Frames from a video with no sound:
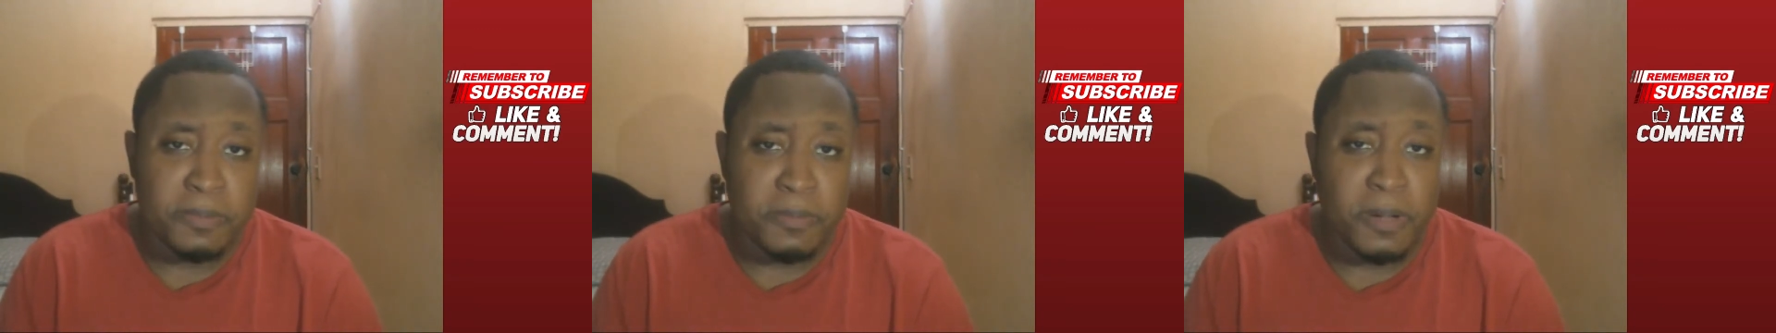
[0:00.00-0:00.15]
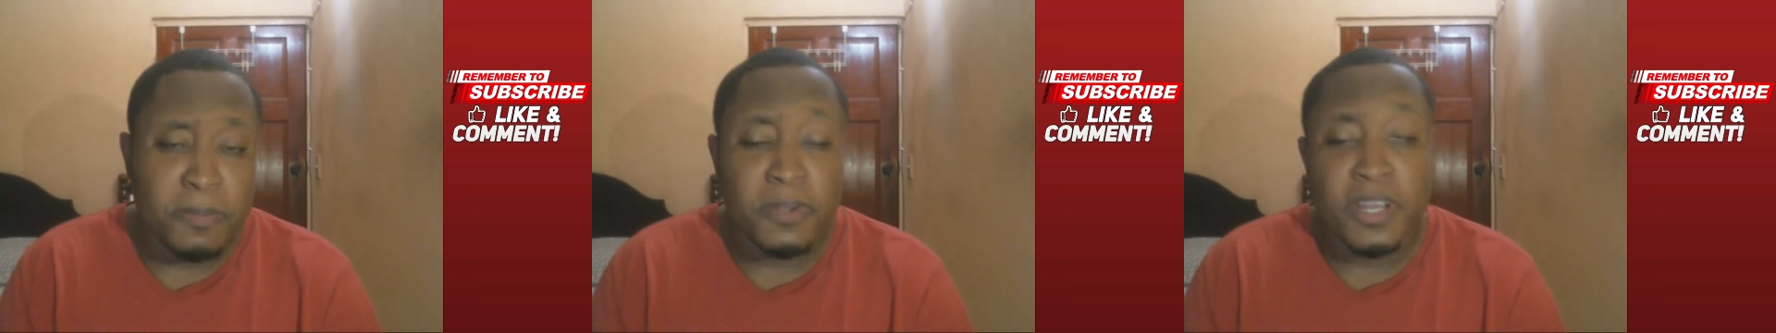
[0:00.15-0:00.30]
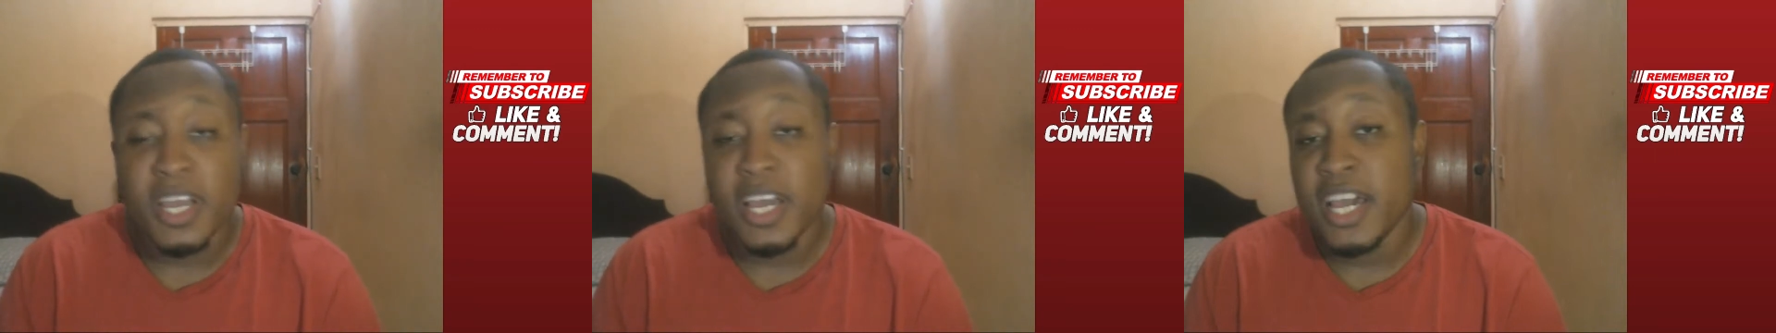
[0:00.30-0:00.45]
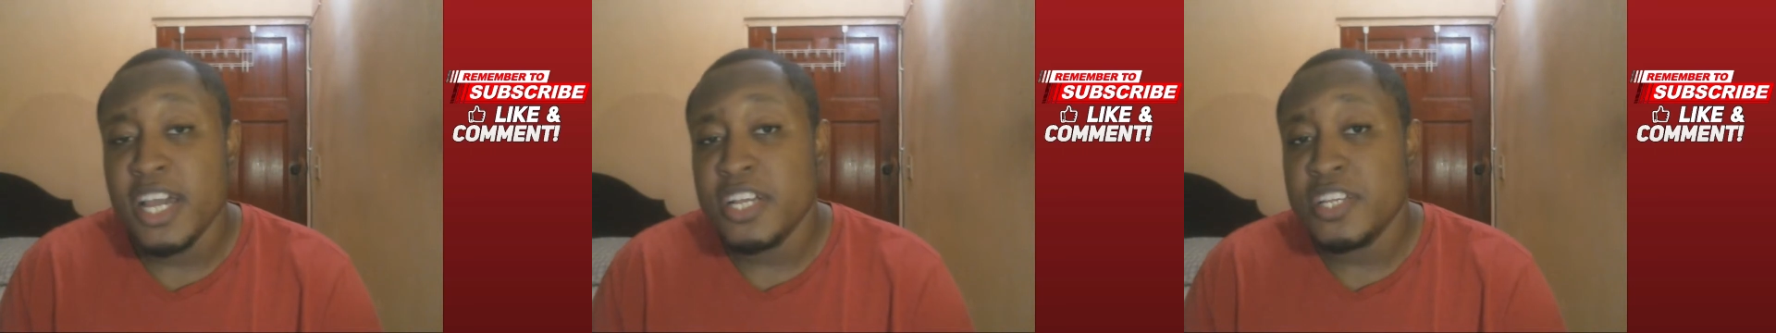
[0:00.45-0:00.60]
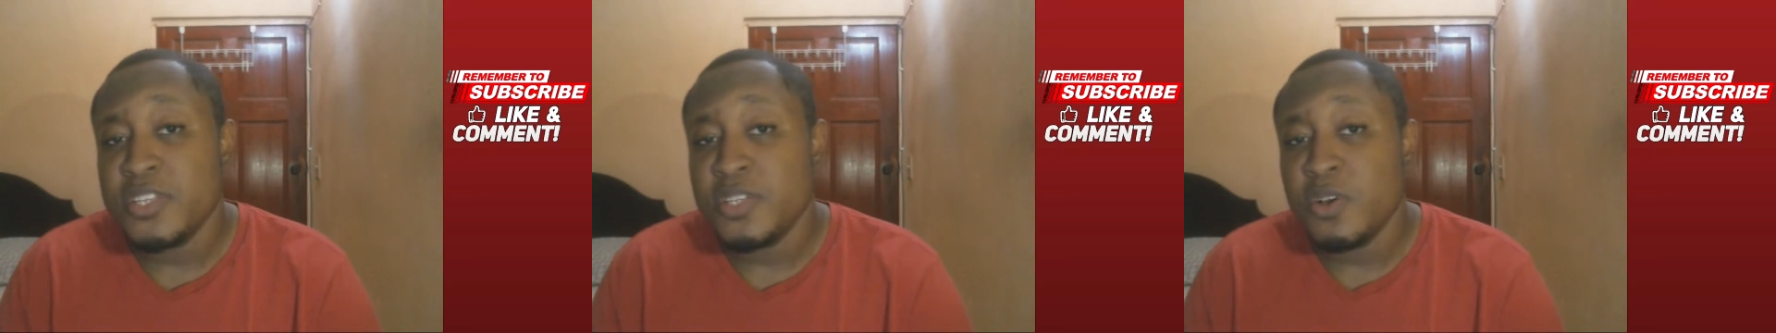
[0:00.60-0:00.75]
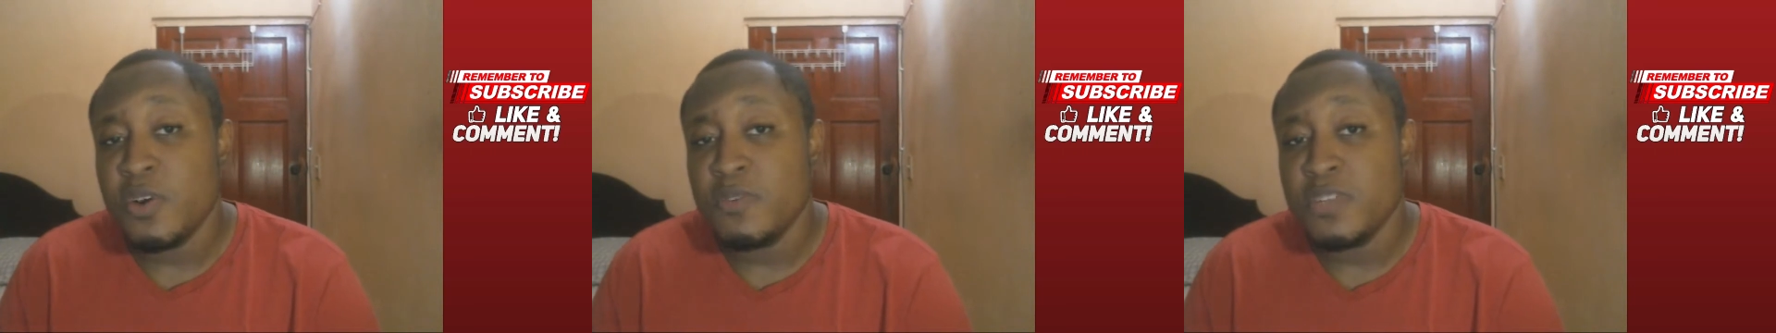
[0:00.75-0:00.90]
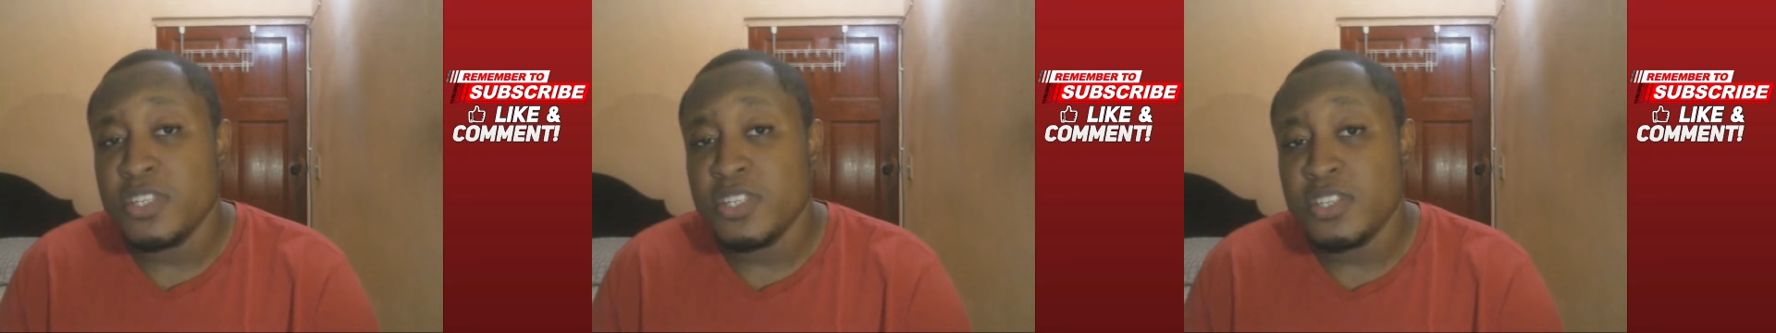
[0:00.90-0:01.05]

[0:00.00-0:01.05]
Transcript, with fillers: Remember, guys, to go to